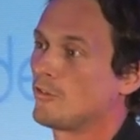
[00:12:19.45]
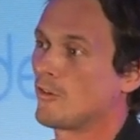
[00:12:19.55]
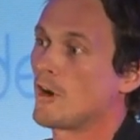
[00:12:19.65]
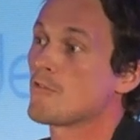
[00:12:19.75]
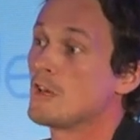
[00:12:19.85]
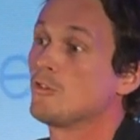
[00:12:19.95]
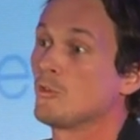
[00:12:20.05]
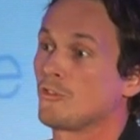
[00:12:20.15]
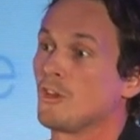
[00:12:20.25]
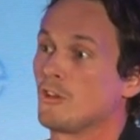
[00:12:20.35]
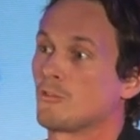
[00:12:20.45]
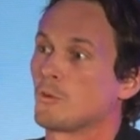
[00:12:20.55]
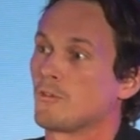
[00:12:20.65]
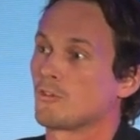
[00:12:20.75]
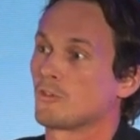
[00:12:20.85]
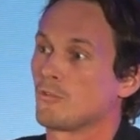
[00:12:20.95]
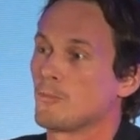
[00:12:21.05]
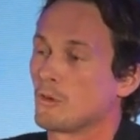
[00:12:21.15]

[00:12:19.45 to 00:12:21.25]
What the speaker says: So I really do see it as one of the sort of the